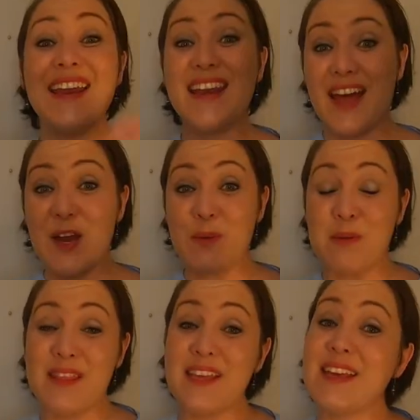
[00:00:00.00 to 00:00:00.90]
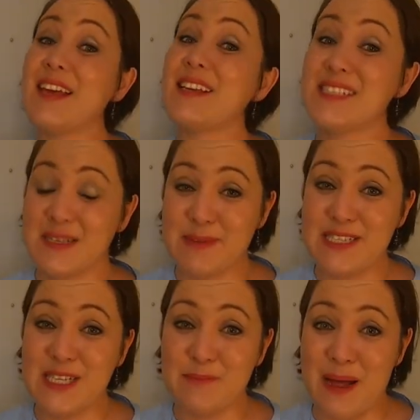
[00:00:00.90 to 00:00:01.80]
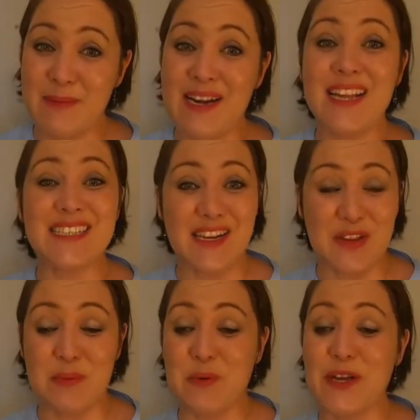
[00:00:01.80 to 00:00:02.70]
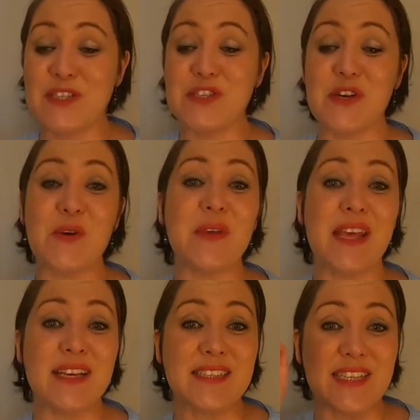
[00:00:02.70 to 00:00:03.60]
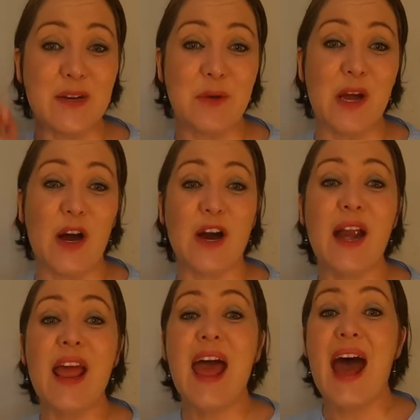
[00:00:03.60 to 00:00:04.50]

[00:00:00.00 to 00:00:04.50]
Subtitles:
Now you're probably thinking, Simmy, stop babbling, let's get to the point. So yes, here we are.